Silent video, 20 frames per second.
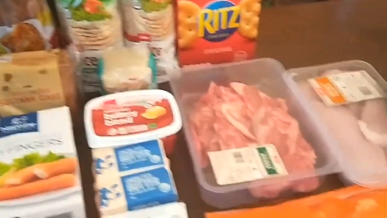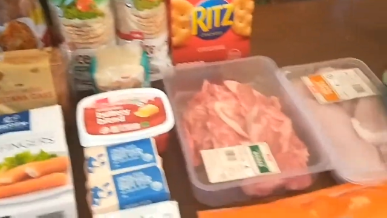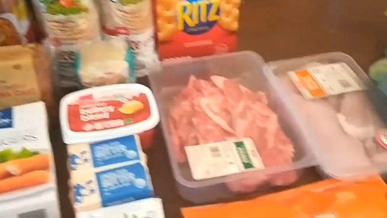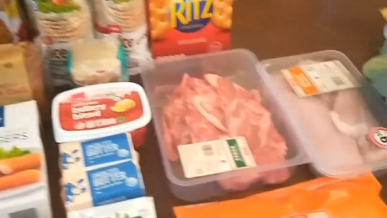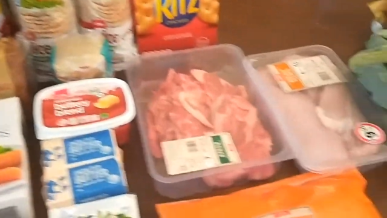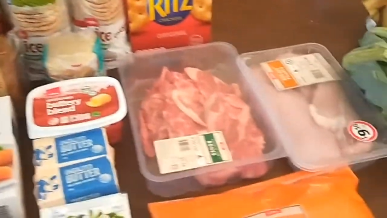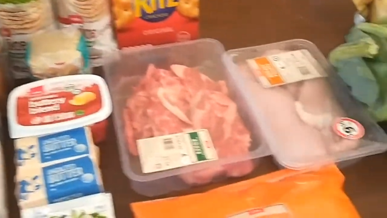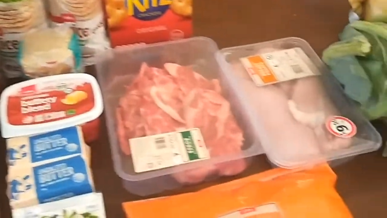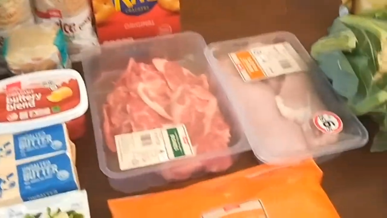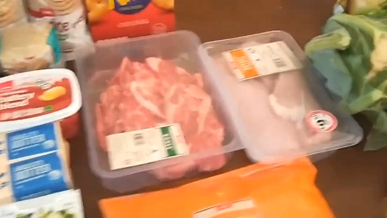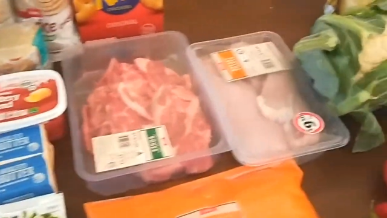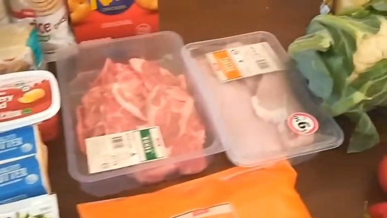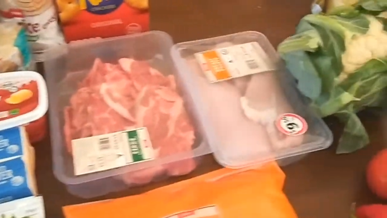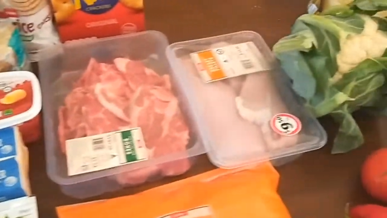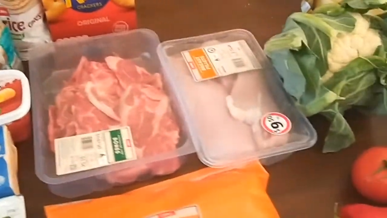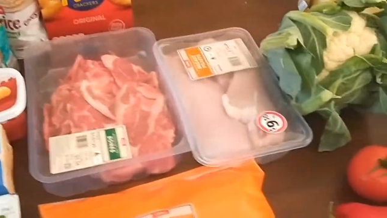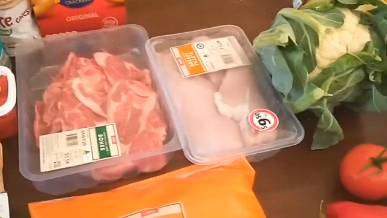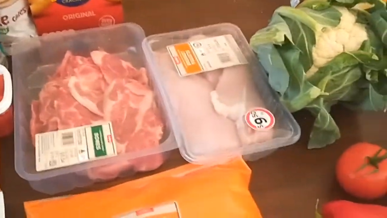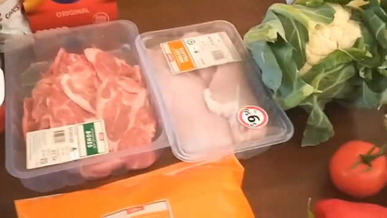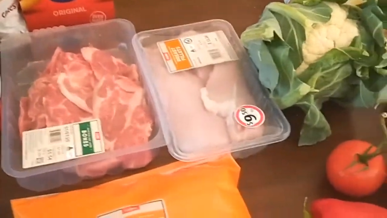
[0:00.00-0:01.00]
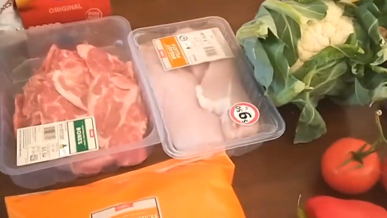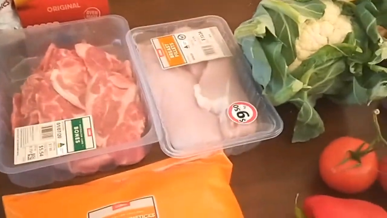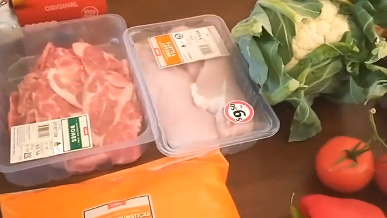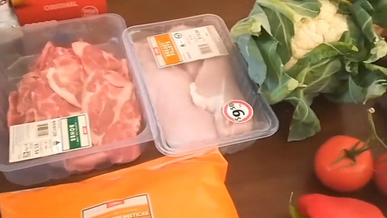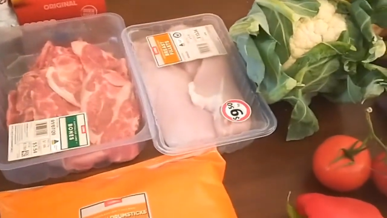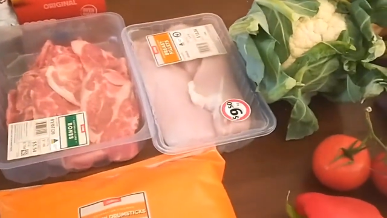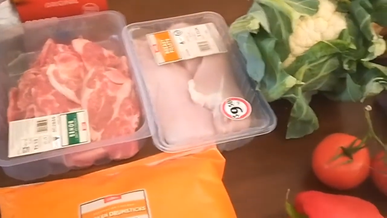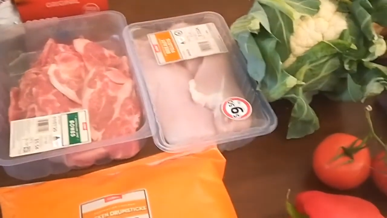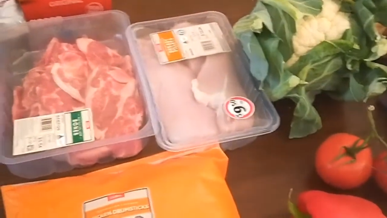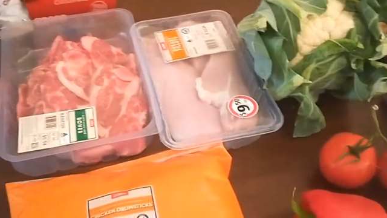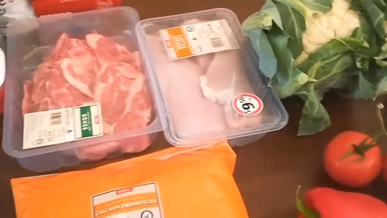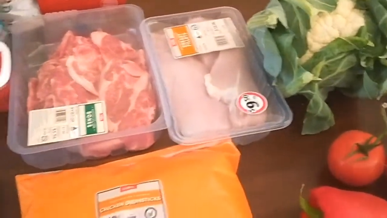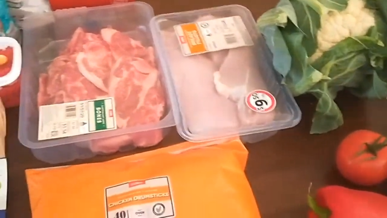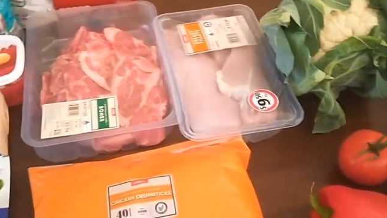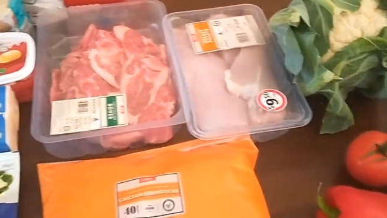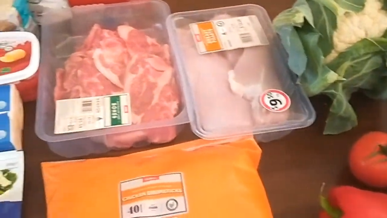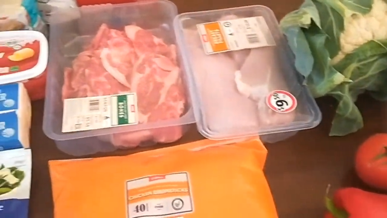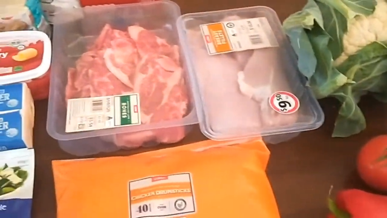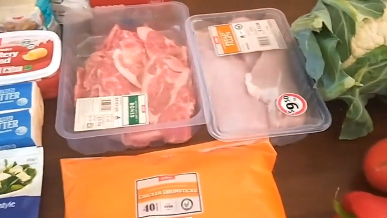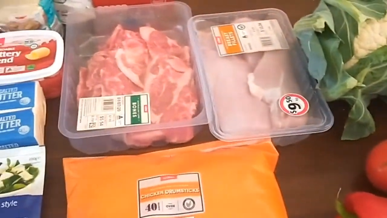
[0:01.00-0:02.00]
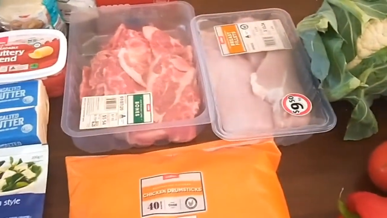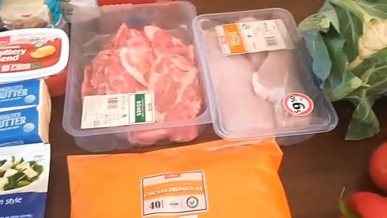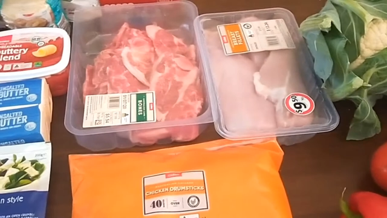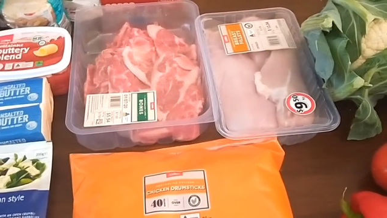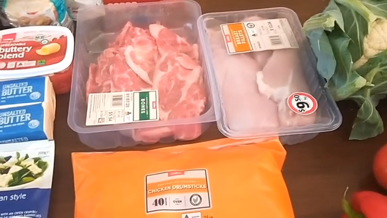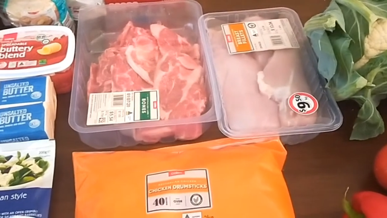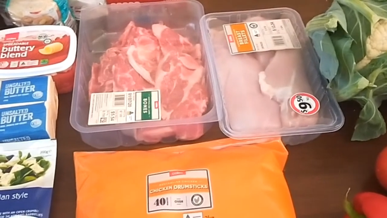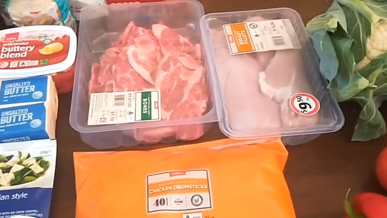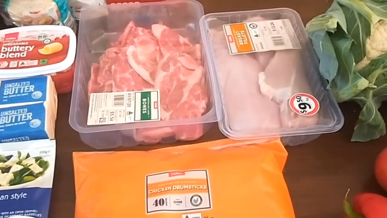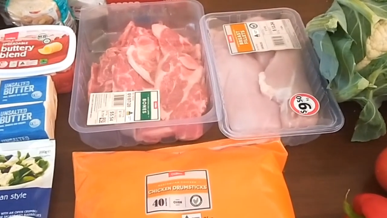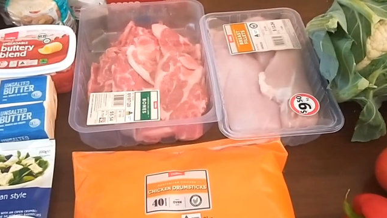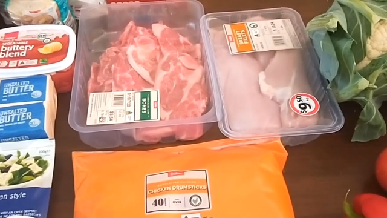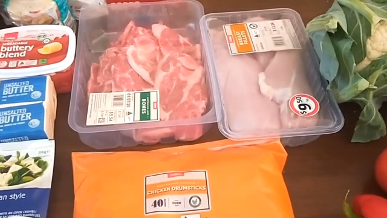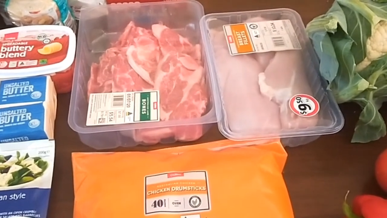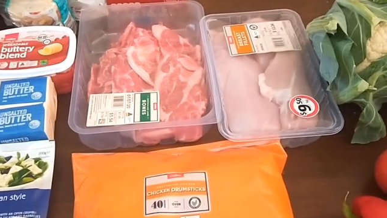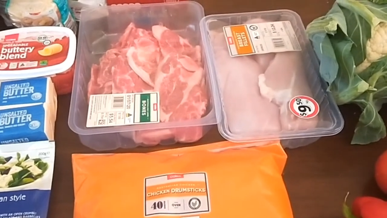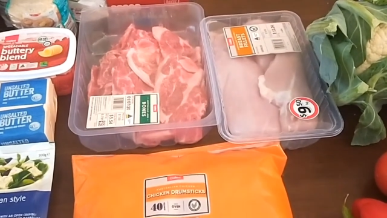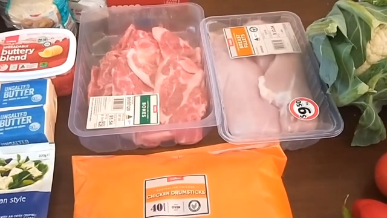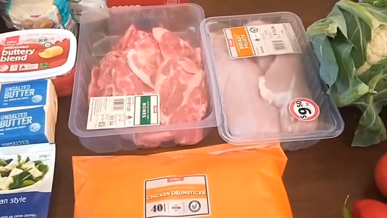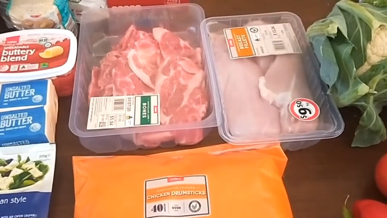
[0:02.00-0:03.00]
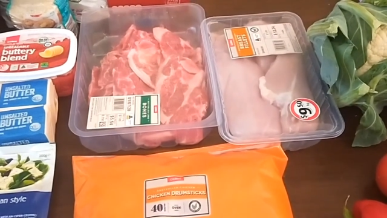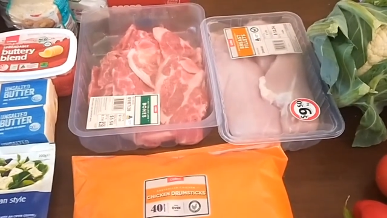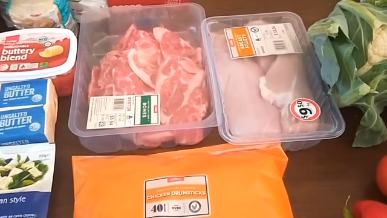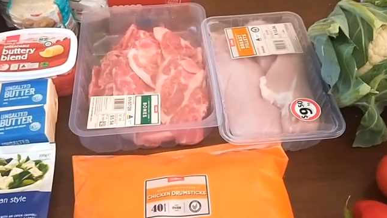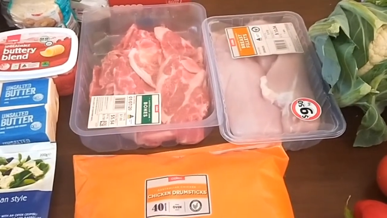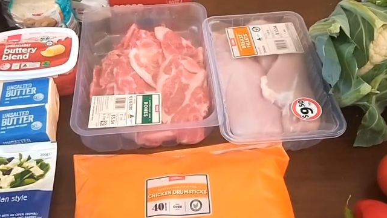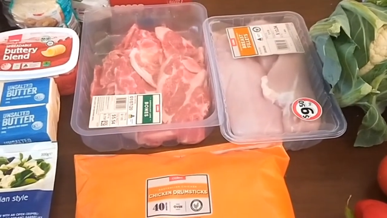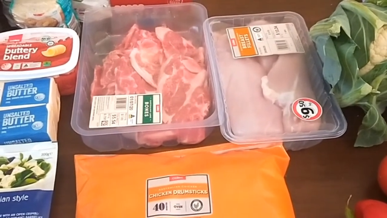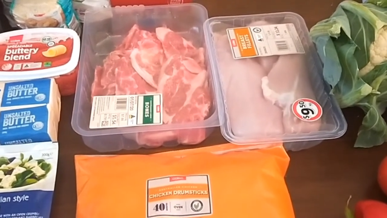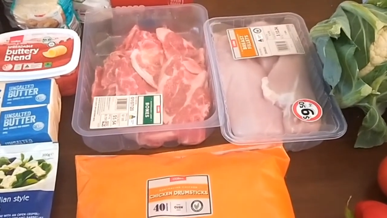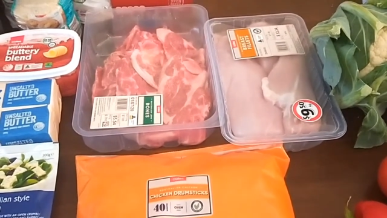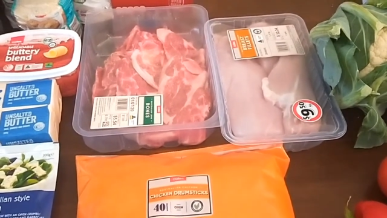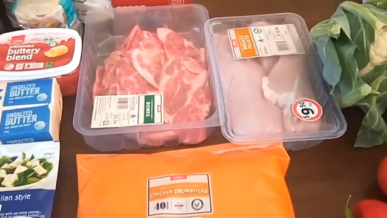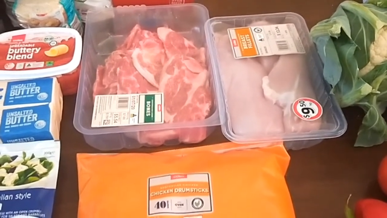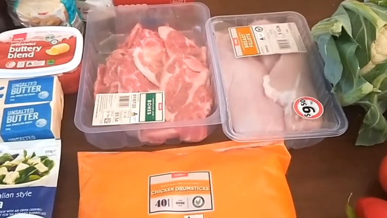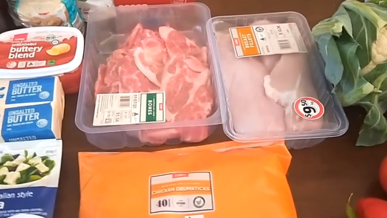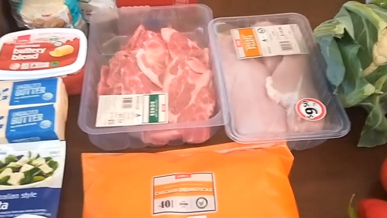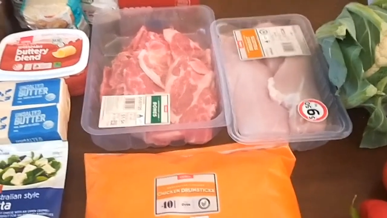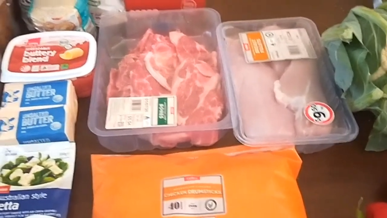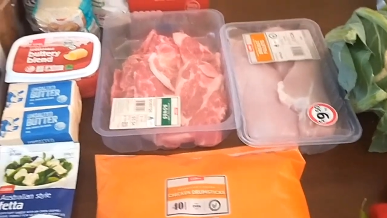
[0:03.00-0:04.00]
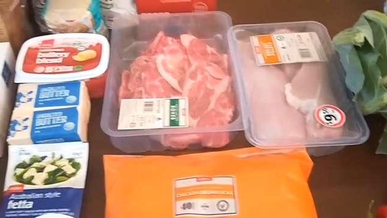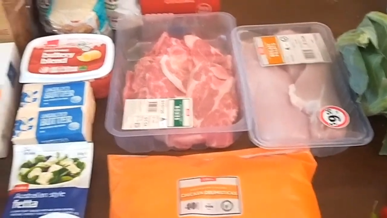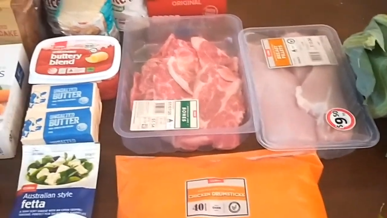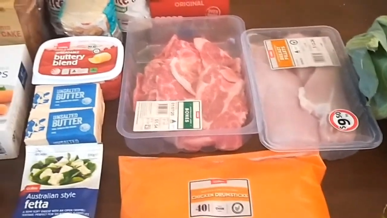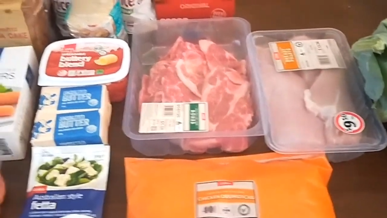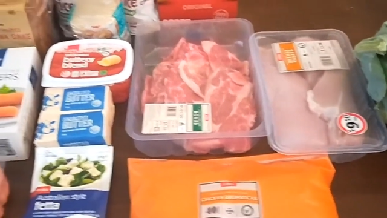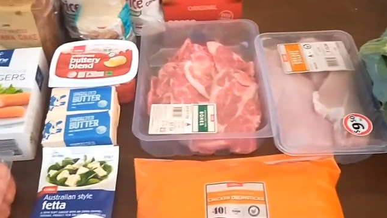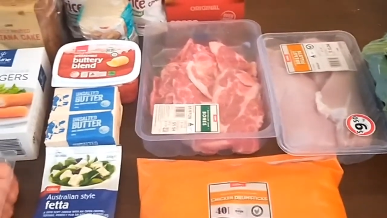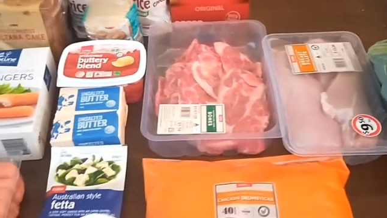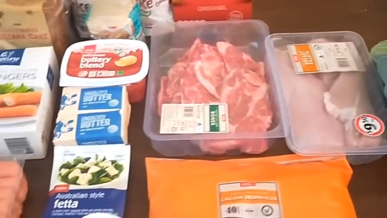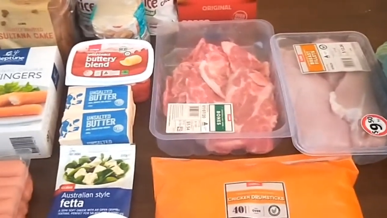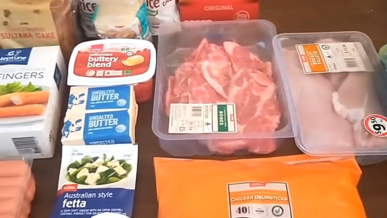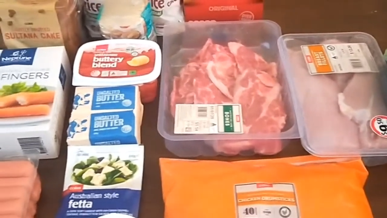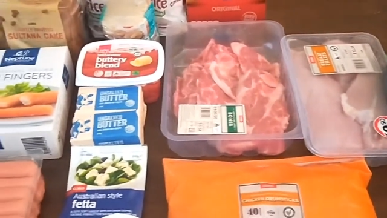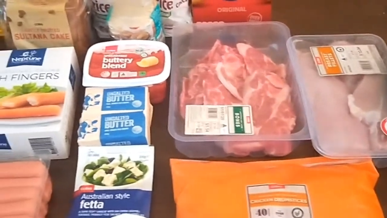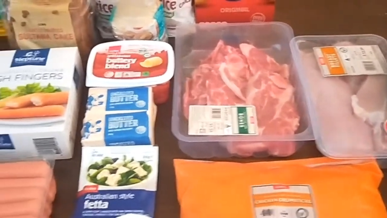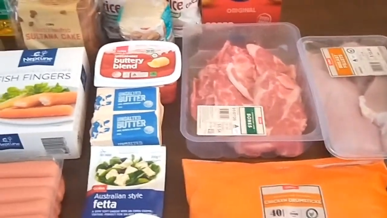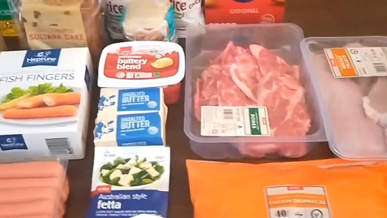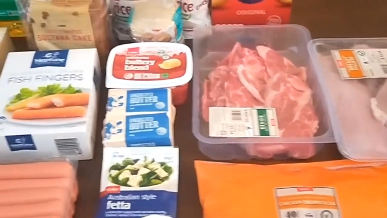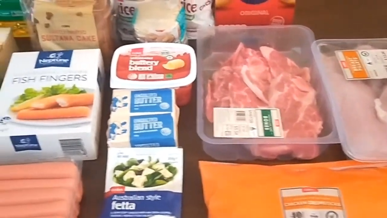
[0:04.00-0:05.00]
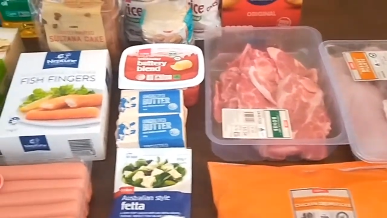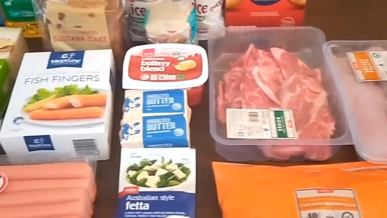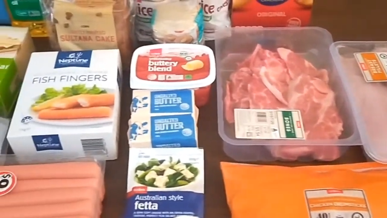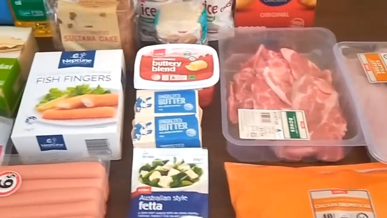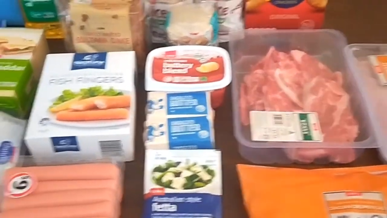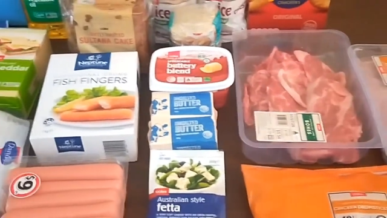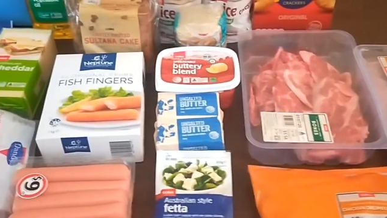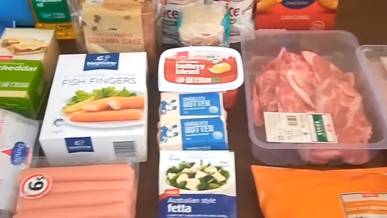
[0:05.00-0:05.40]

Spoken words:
Nobody's mouth can be seen.